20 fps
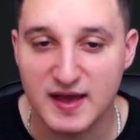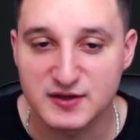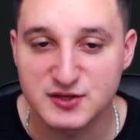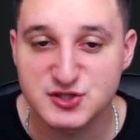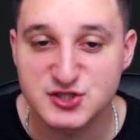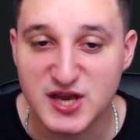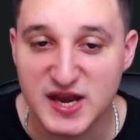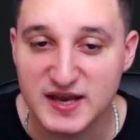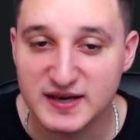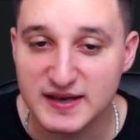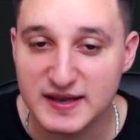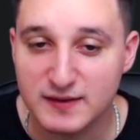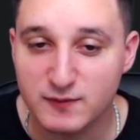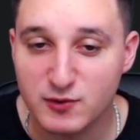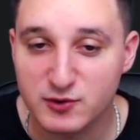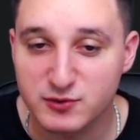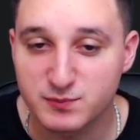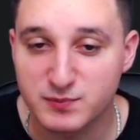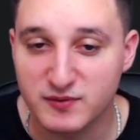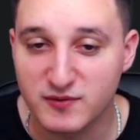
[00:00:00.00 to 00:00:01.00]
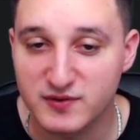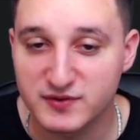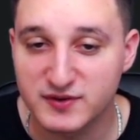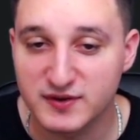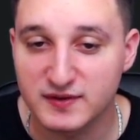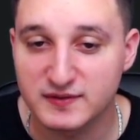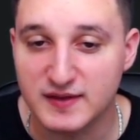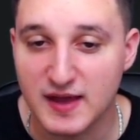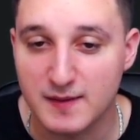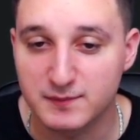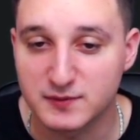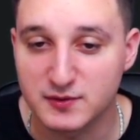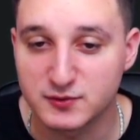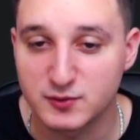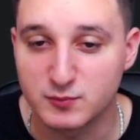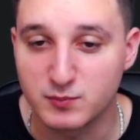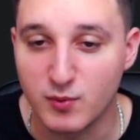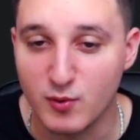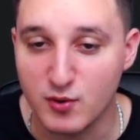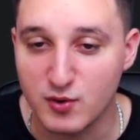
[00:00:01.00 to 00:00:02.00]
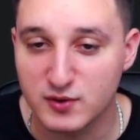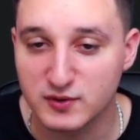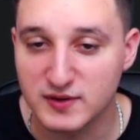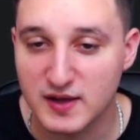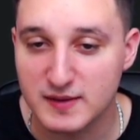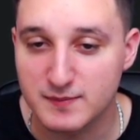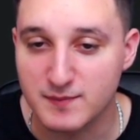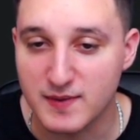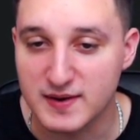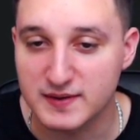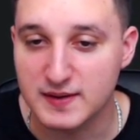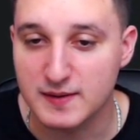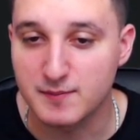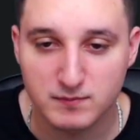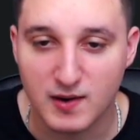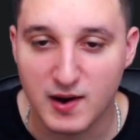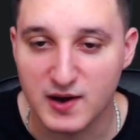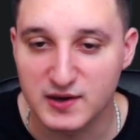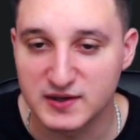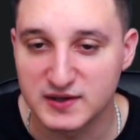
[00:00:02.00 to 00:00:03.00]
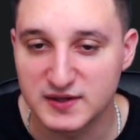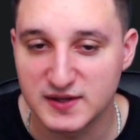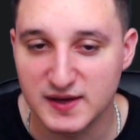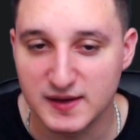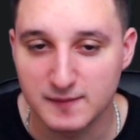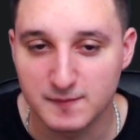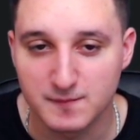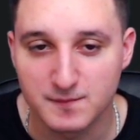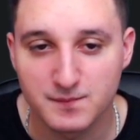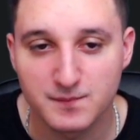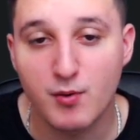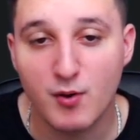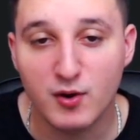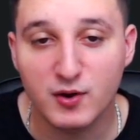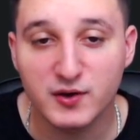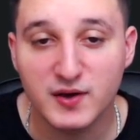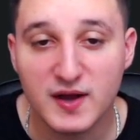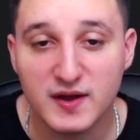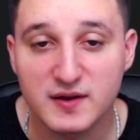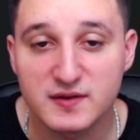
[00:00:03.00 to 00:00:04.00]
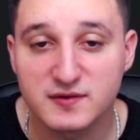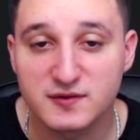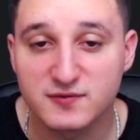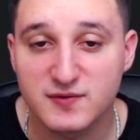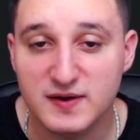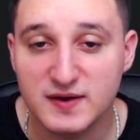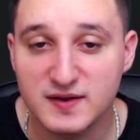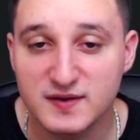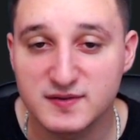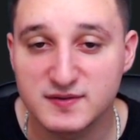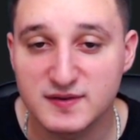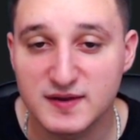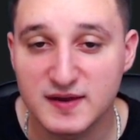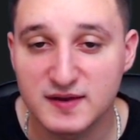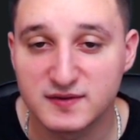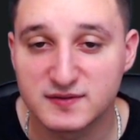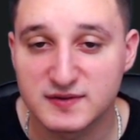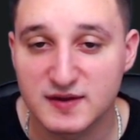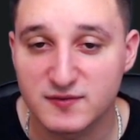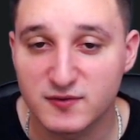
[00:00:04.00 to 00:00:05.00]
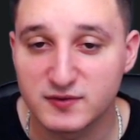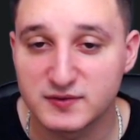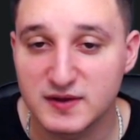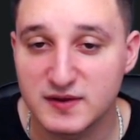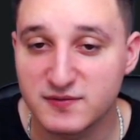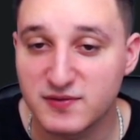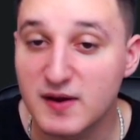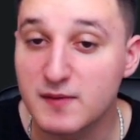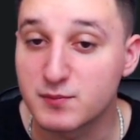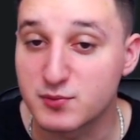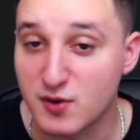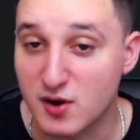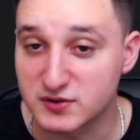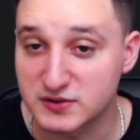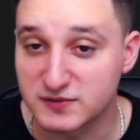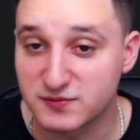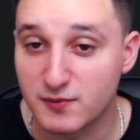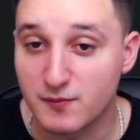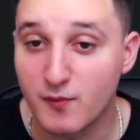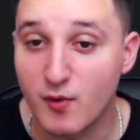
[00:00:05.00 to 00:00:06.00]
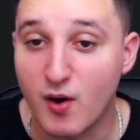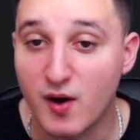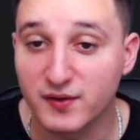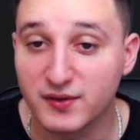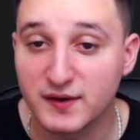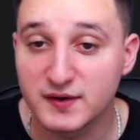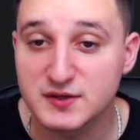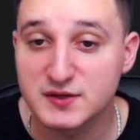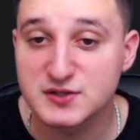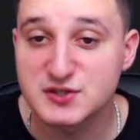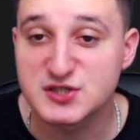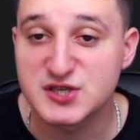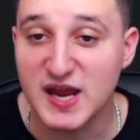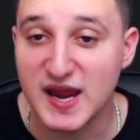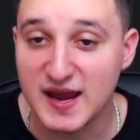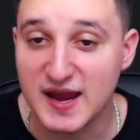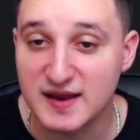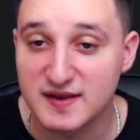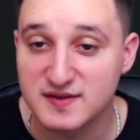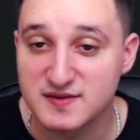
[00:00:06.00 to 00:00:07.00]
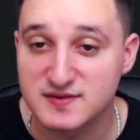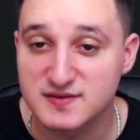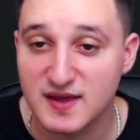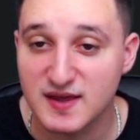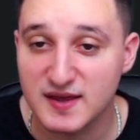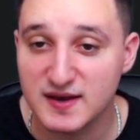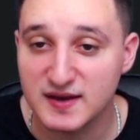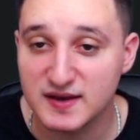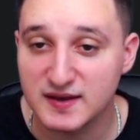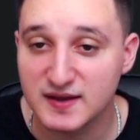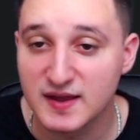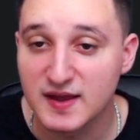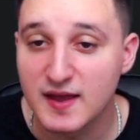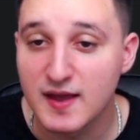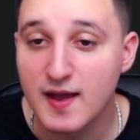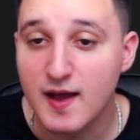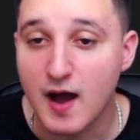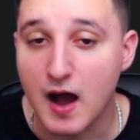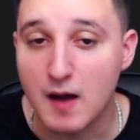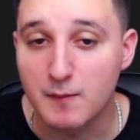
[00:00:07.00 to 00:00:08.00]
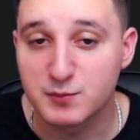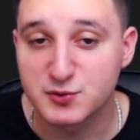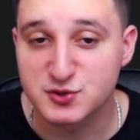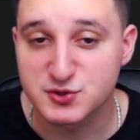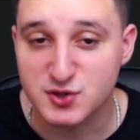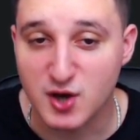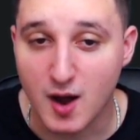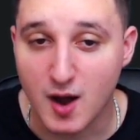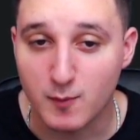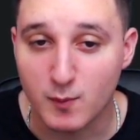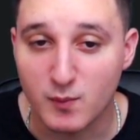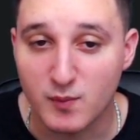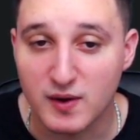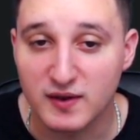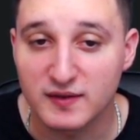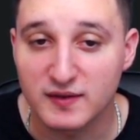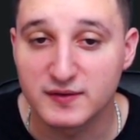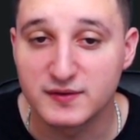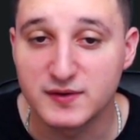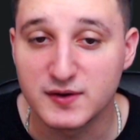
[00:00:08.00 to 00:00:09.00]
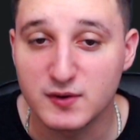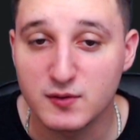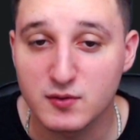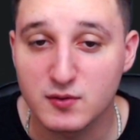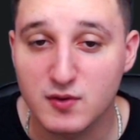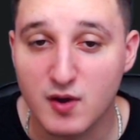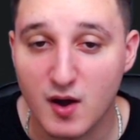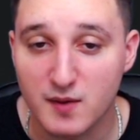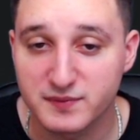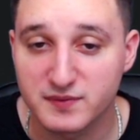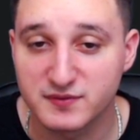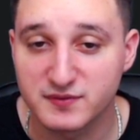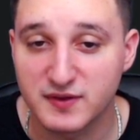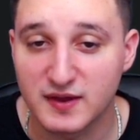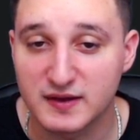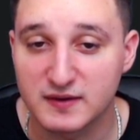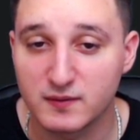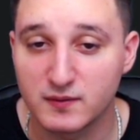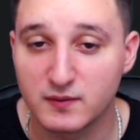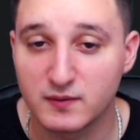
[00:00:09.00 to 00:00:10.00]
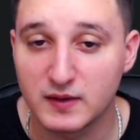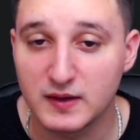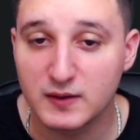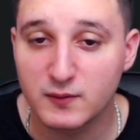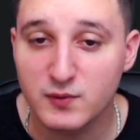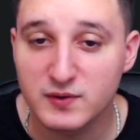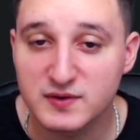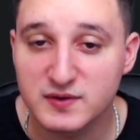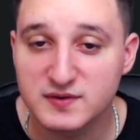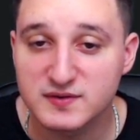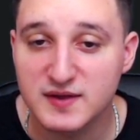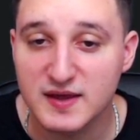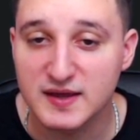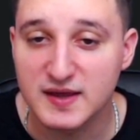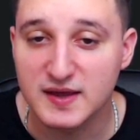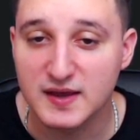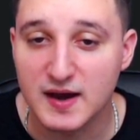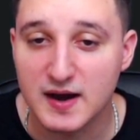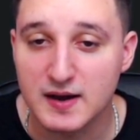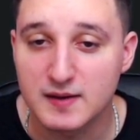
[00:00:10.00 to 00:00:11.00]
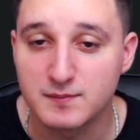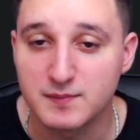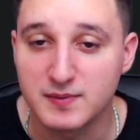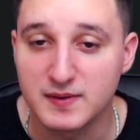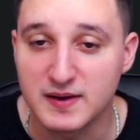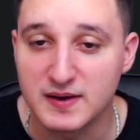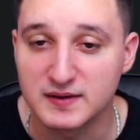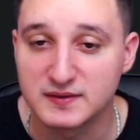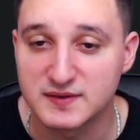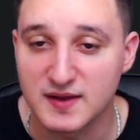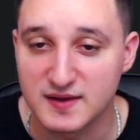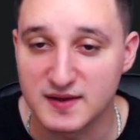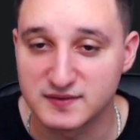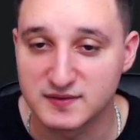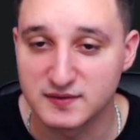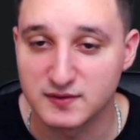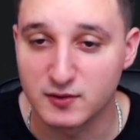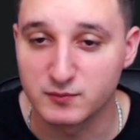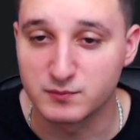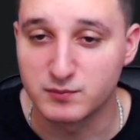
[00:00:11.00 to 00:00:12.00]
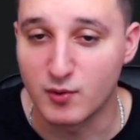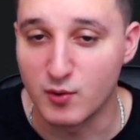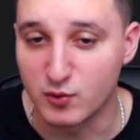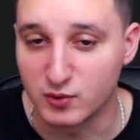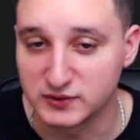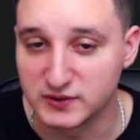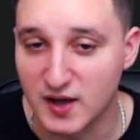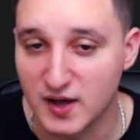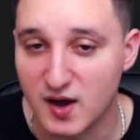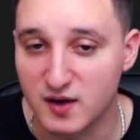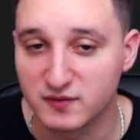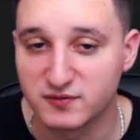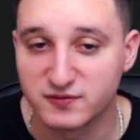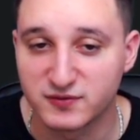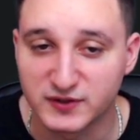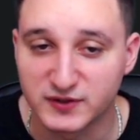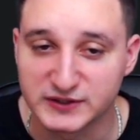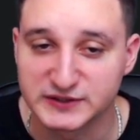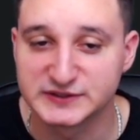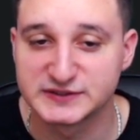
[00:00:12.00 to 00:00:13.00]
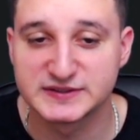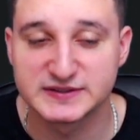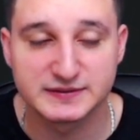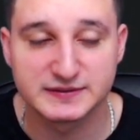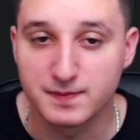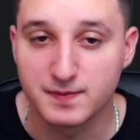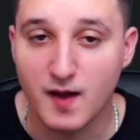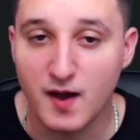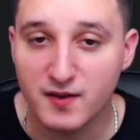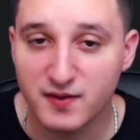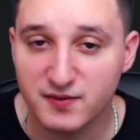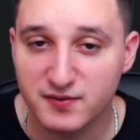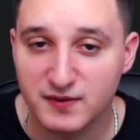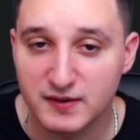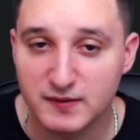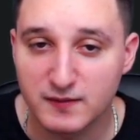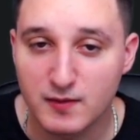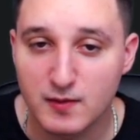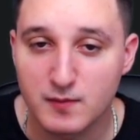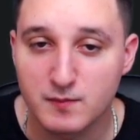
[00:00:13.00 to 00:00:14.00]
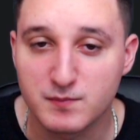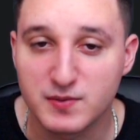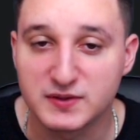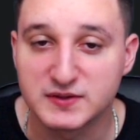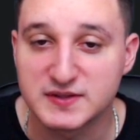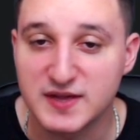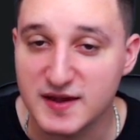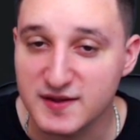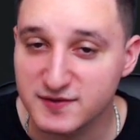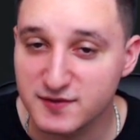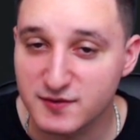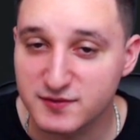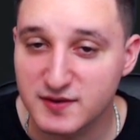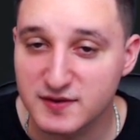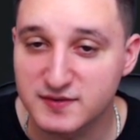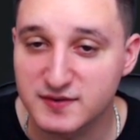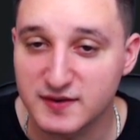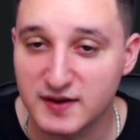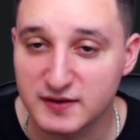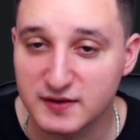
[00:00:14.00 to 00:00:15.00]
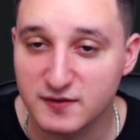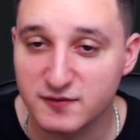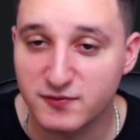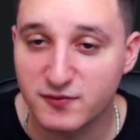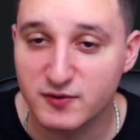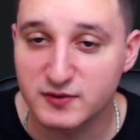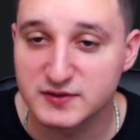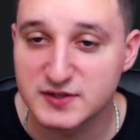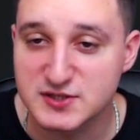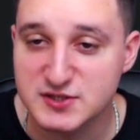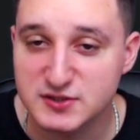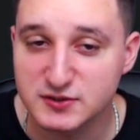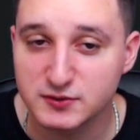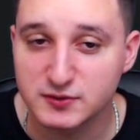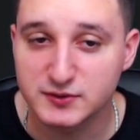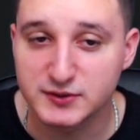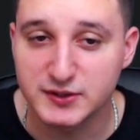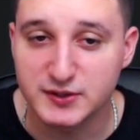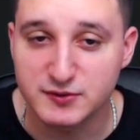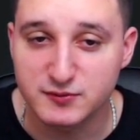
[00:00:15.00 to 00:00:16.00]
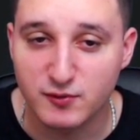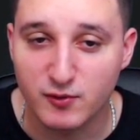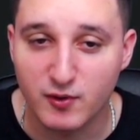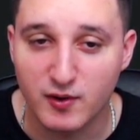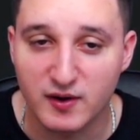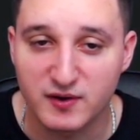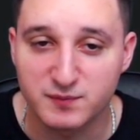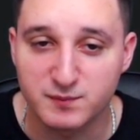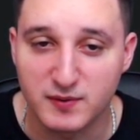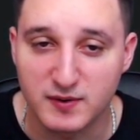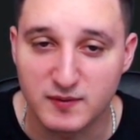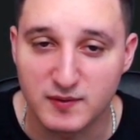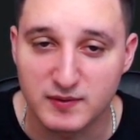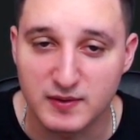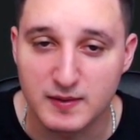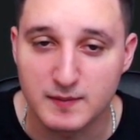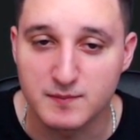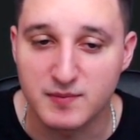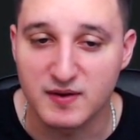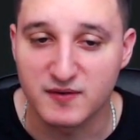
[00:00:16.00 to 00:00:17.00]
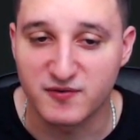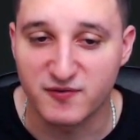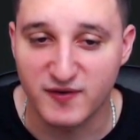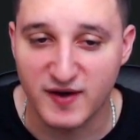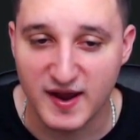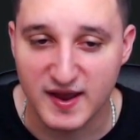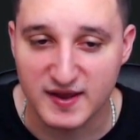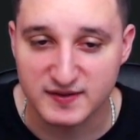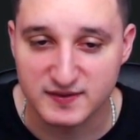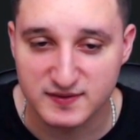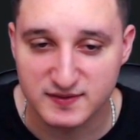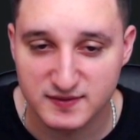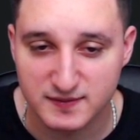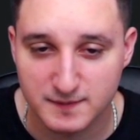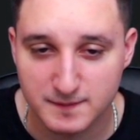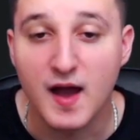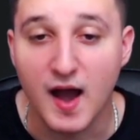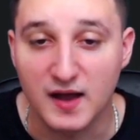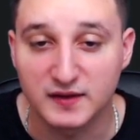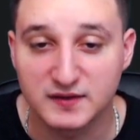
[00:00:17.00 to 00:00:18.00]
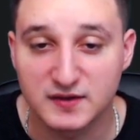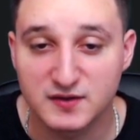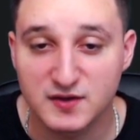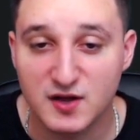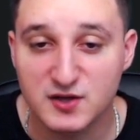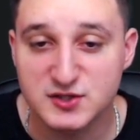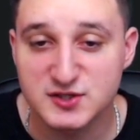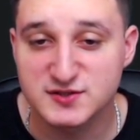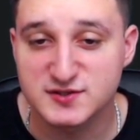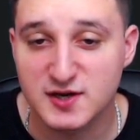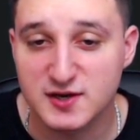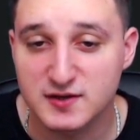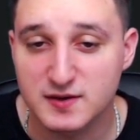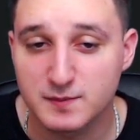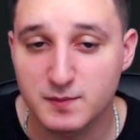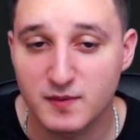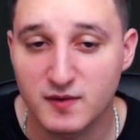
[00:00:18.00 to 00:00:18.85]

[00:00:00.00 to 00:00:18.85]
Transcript: as Chainlink was previously adapted to Polkadot by the party team. Polkadot is already seeing several DeFi projects from other chains setting up shop, while new concepts like liquid staking are being tested on Polkadot first. Not Ethereum, but Tezos is selected for digital euro experiment by France. A technology startup